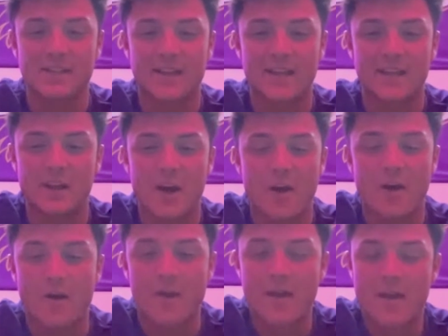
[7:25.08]
like,
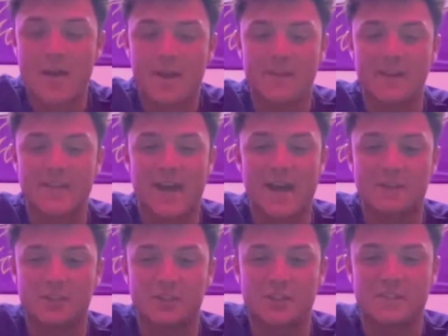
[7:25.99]
these
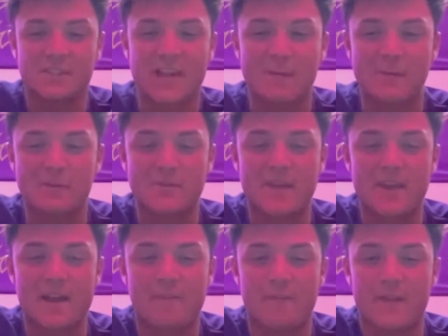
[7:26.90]
guys are just the same as
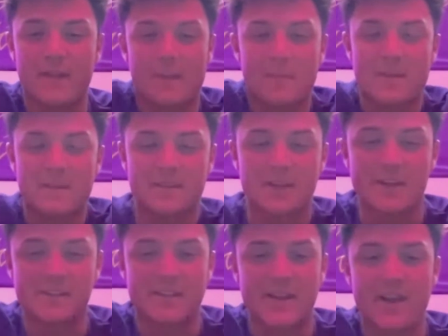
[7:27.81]
me. I feel like I'm as
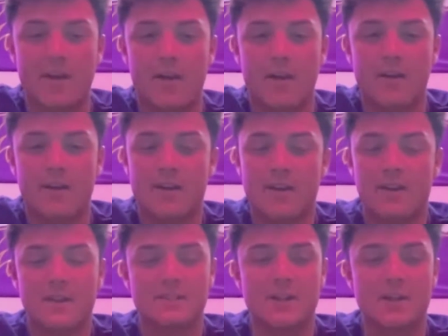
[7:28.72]
good as they are.
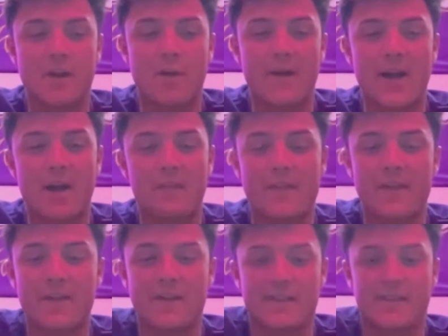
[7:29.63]
So I went out
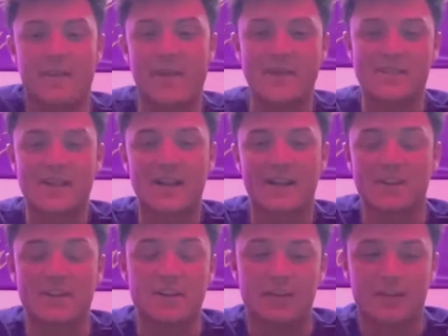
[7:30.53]
there and did the best
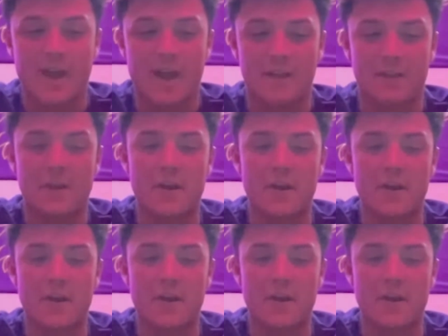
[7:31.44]
I could,
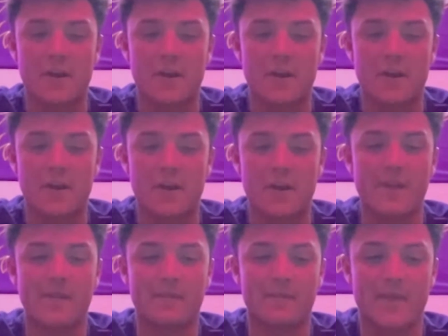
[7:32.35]
and they were some big
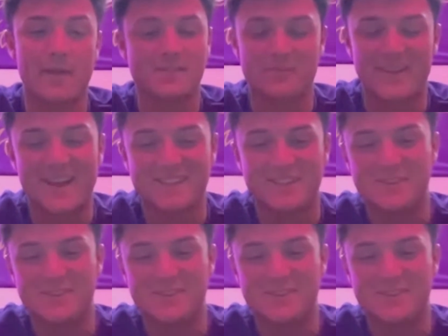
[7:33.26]
ass dudes, though. I'm not gonna